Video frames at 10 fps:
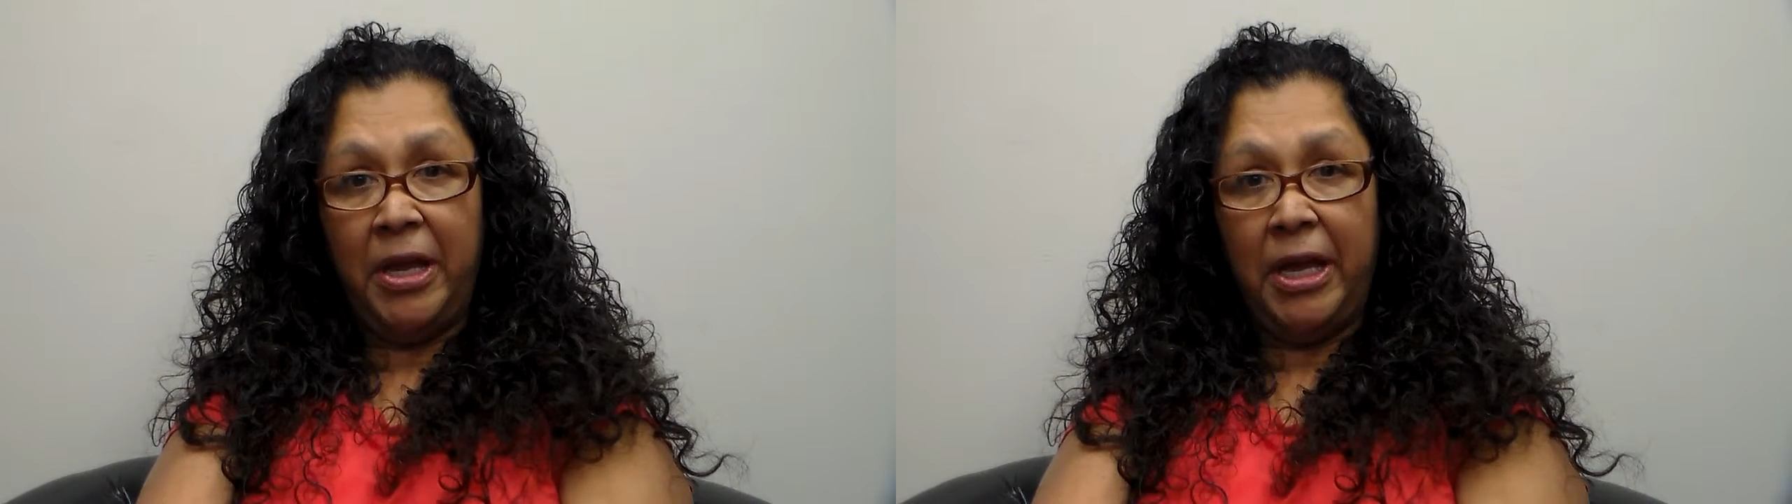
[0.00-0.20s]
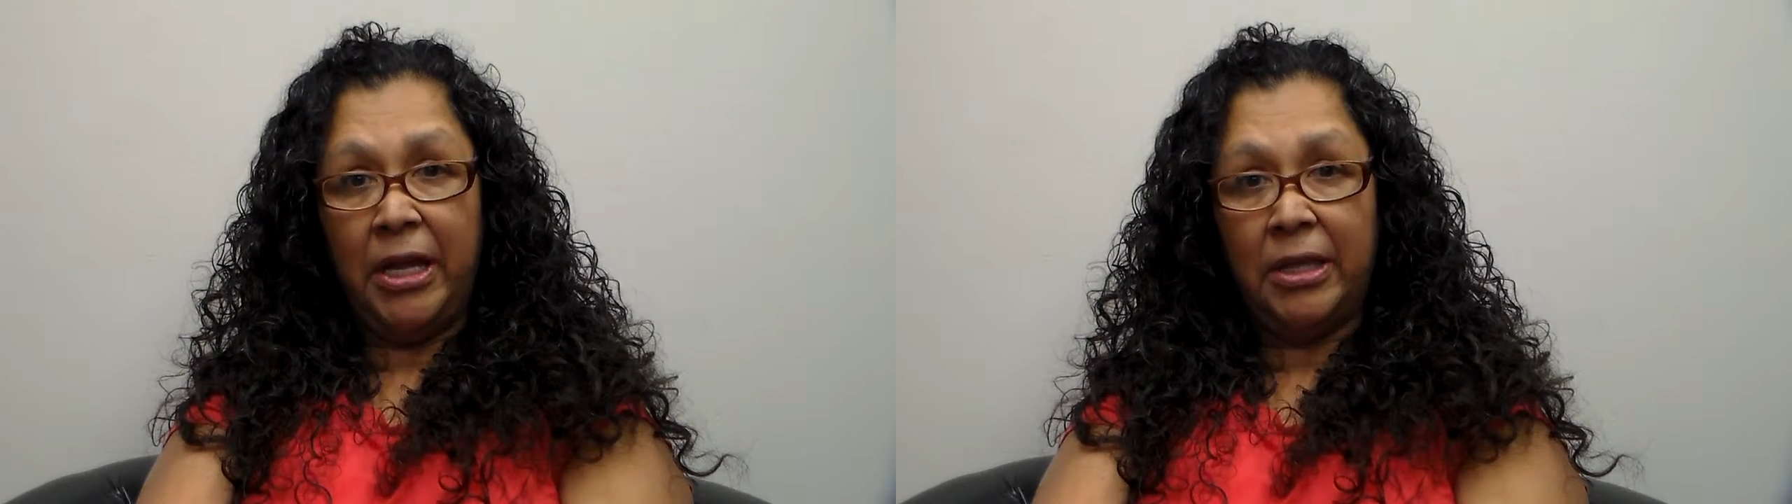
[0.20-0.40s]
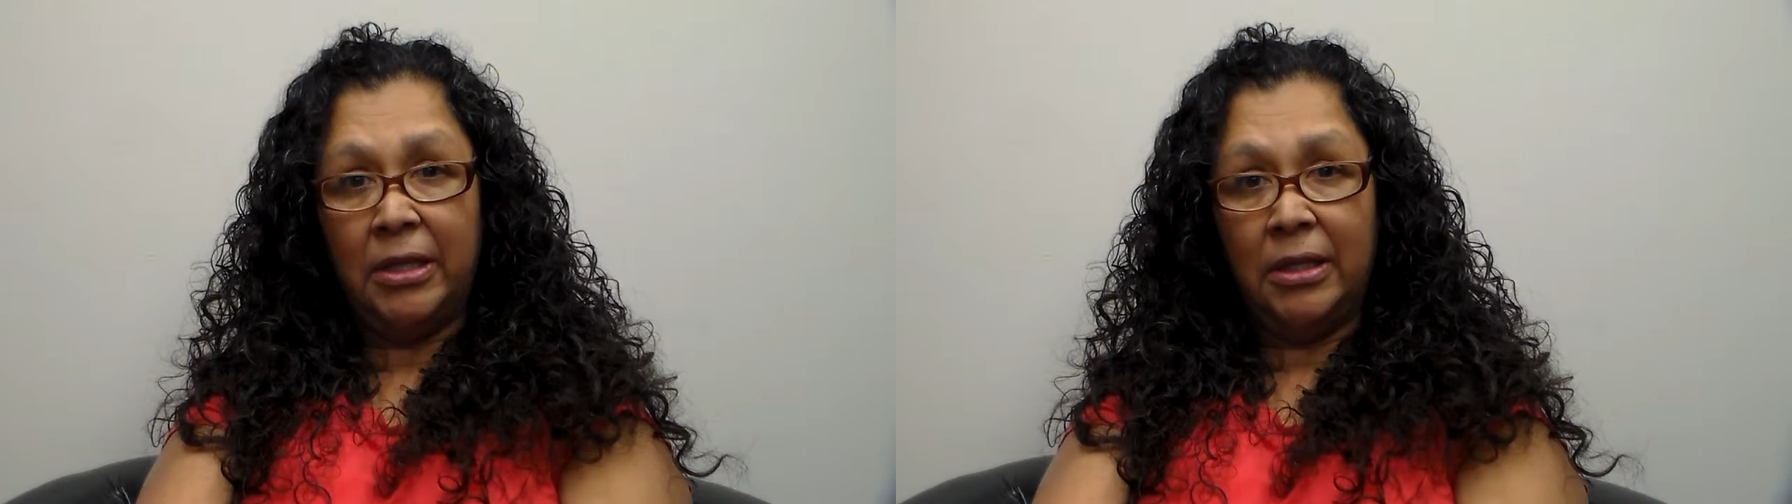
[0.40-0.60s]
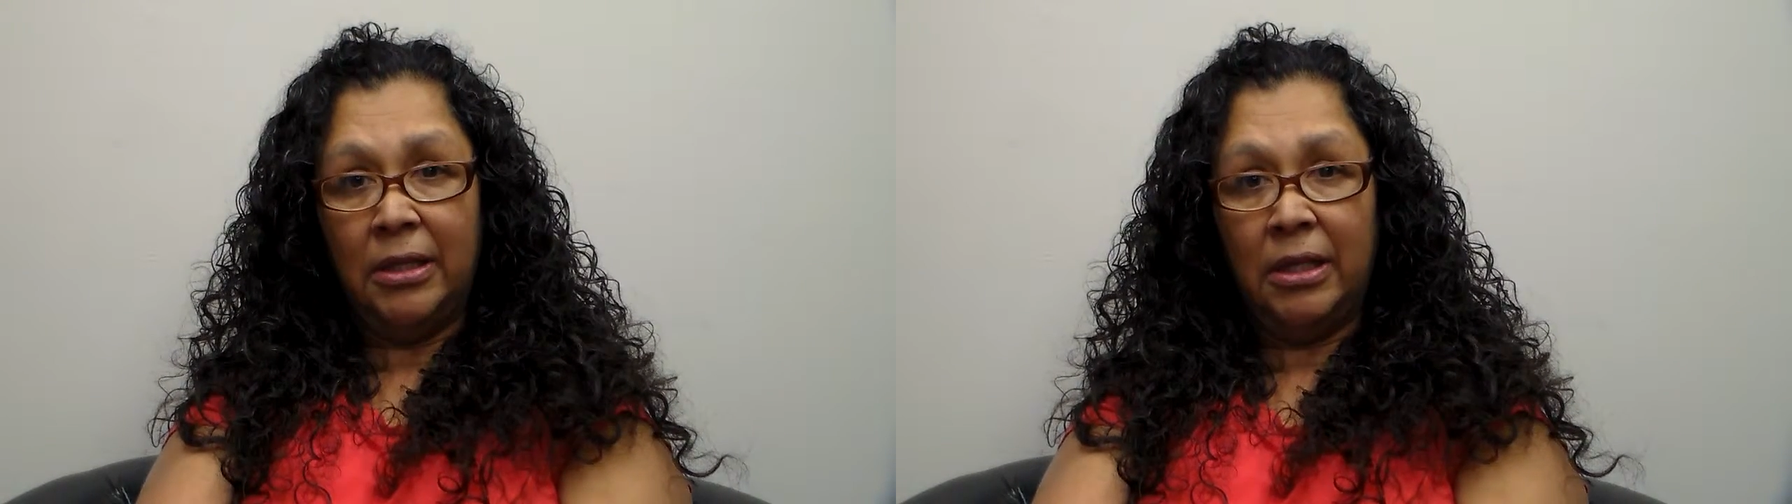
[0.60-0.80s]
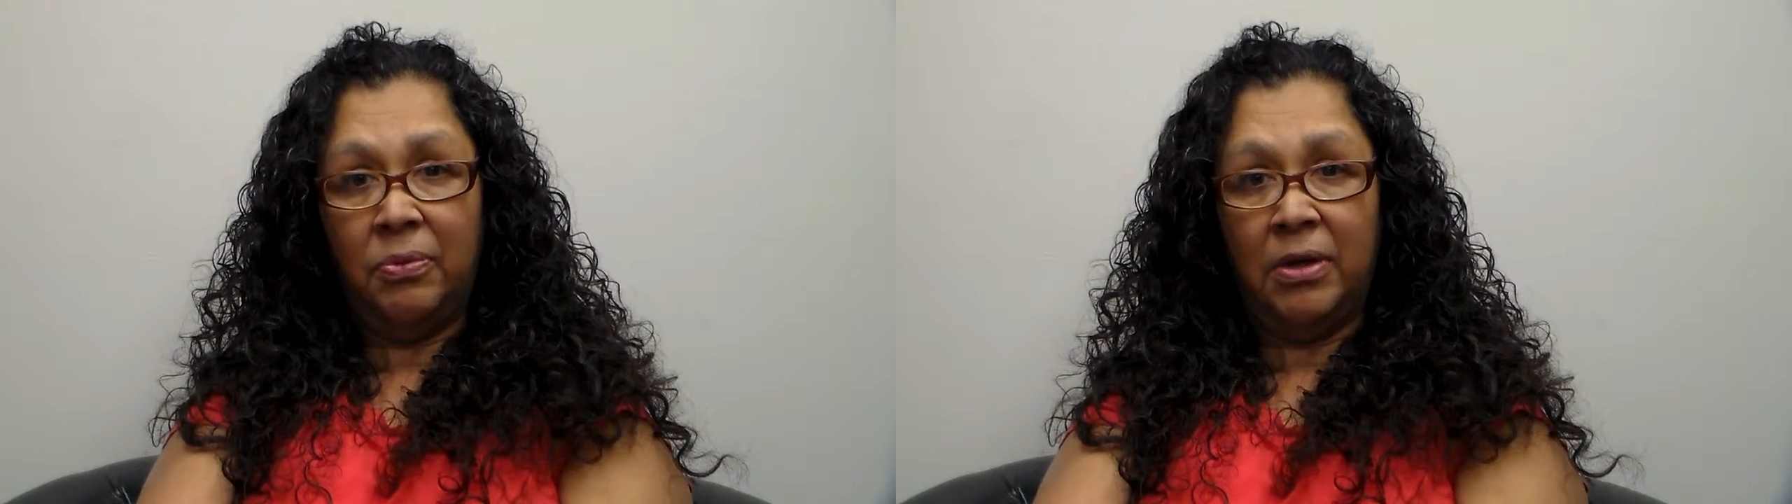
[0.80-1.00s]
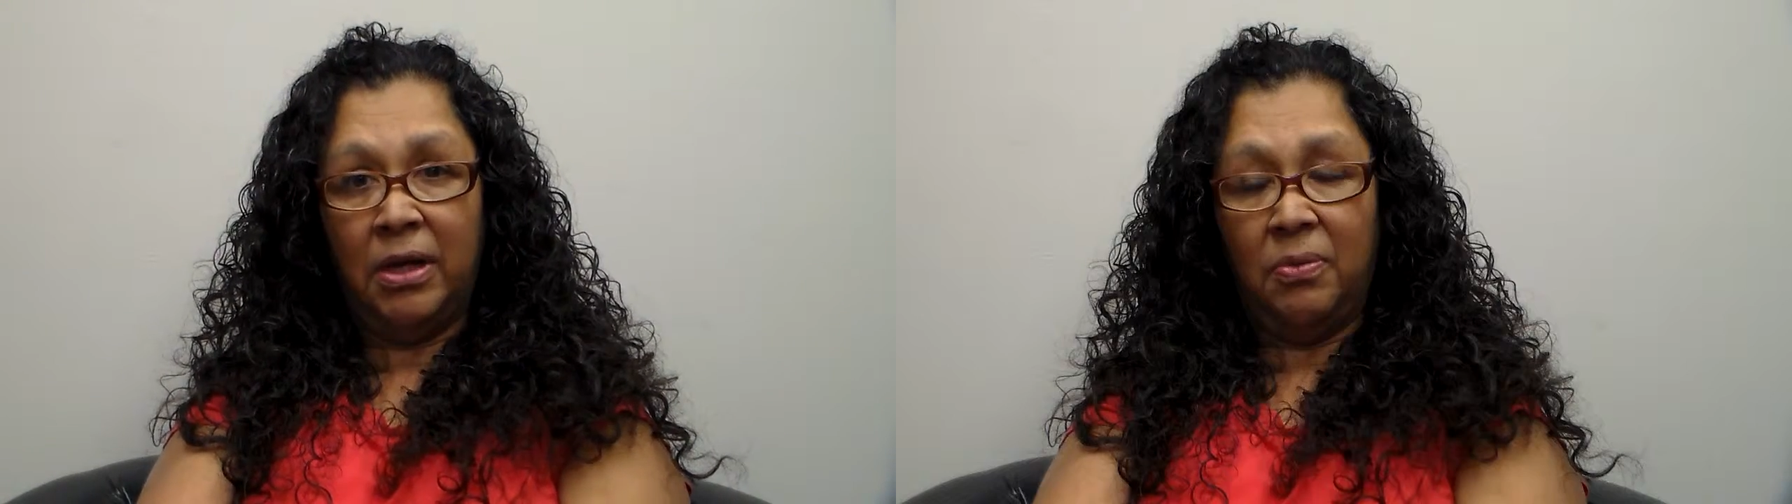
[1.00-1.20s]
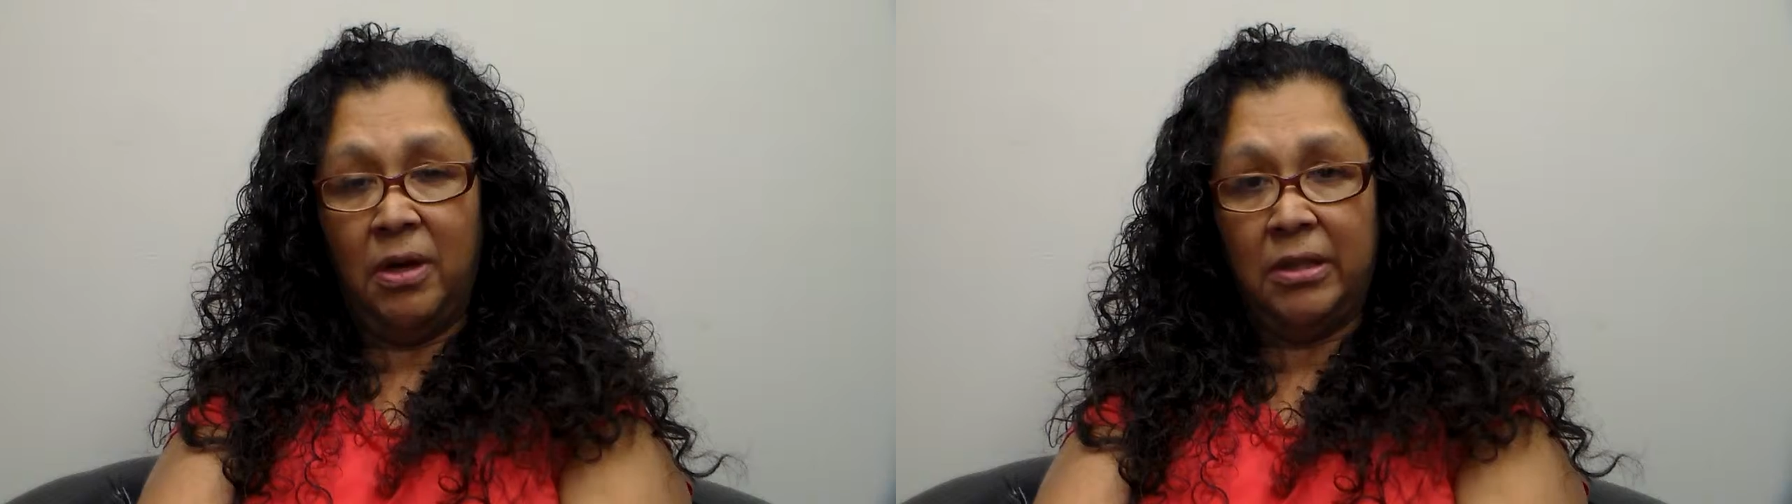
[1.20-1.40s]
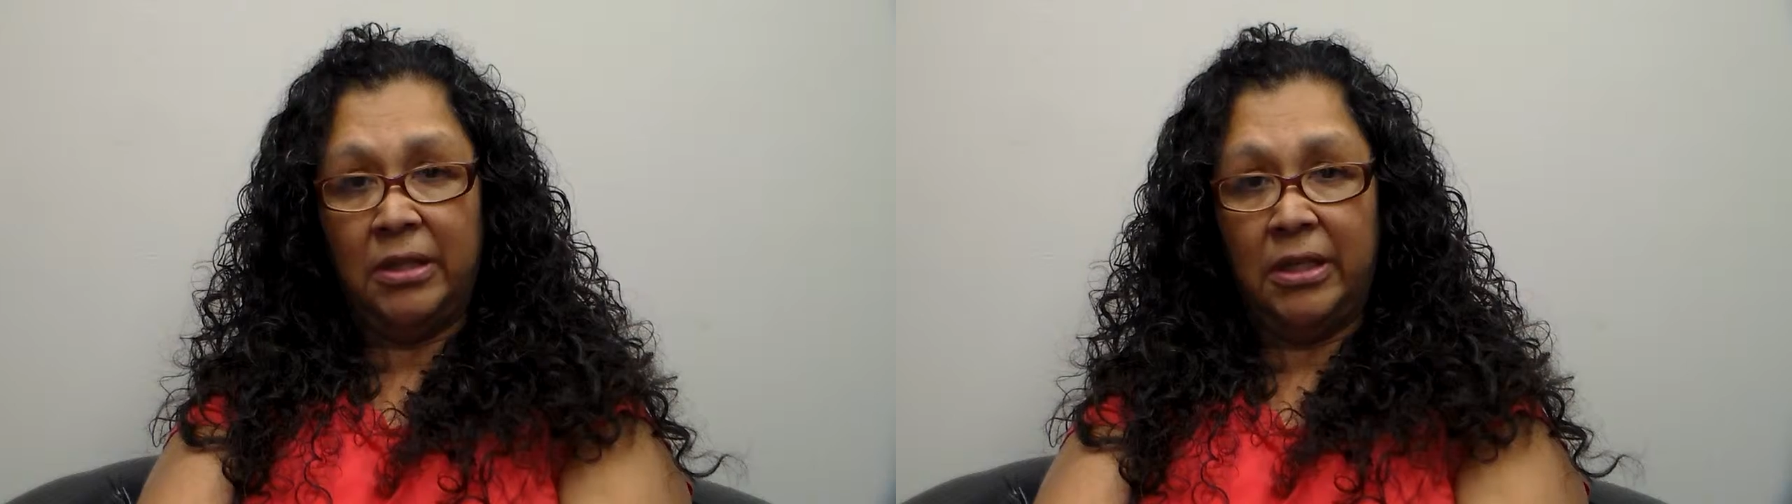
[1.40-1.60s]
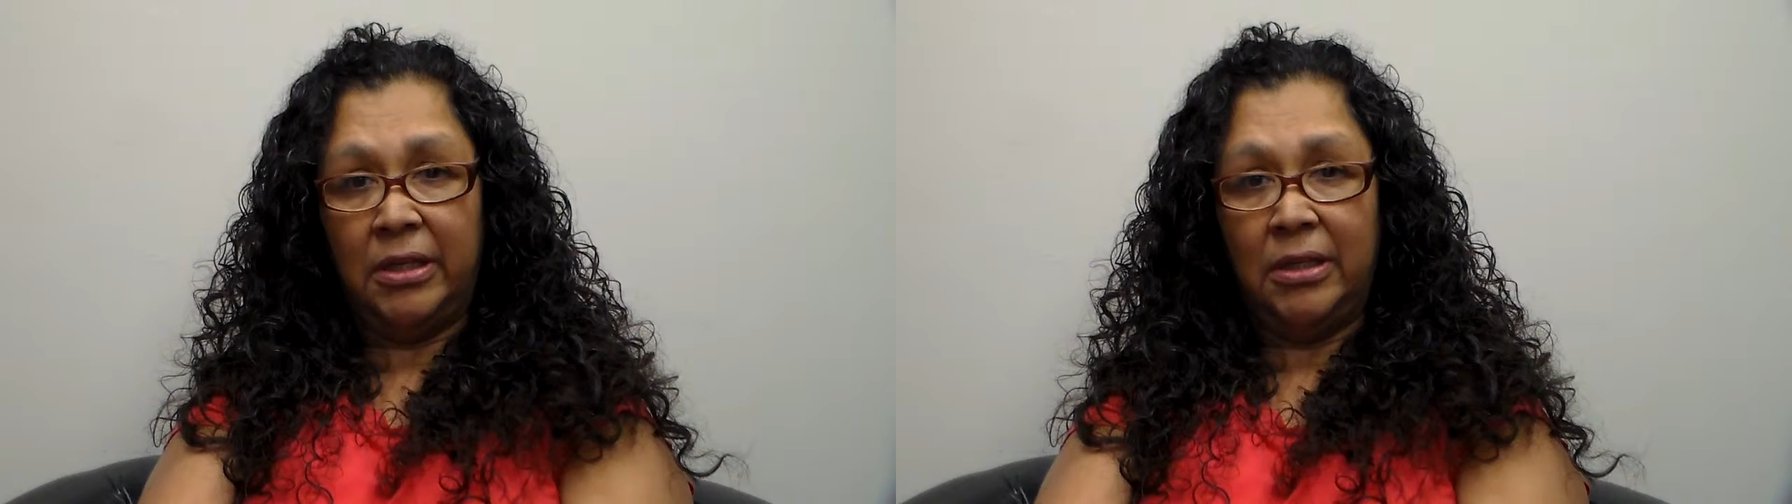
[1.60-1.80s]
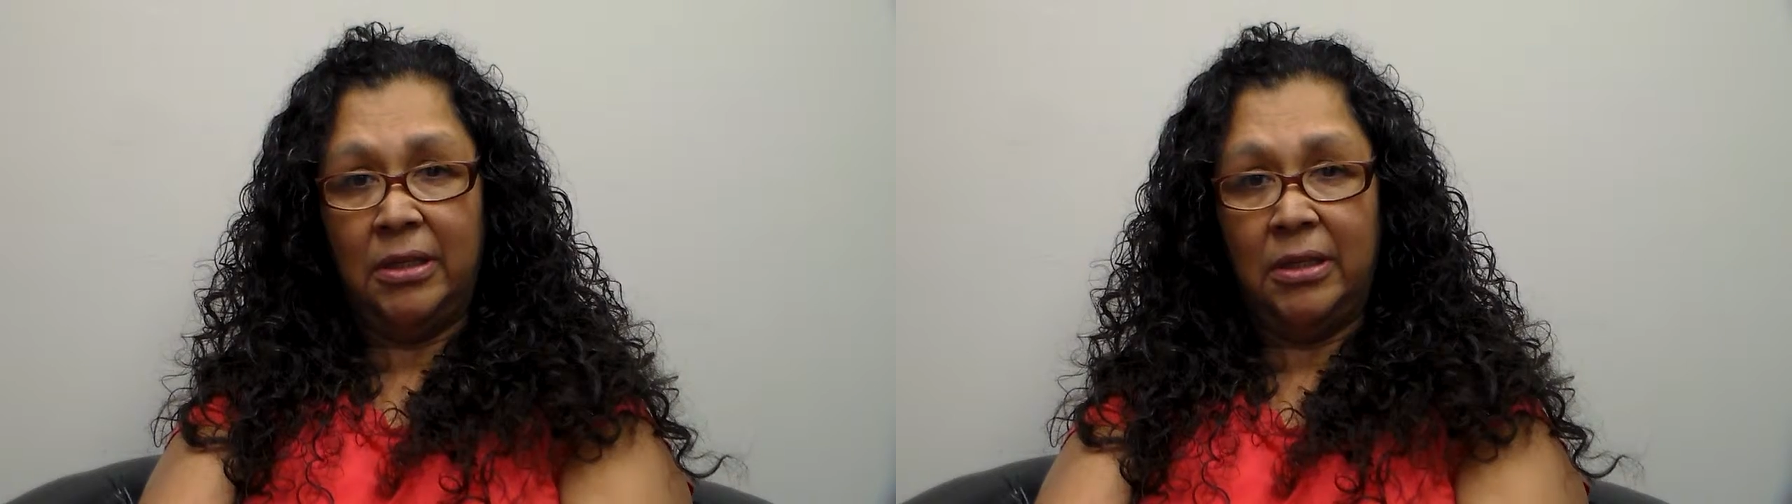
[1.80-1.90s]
pain than when I walked in.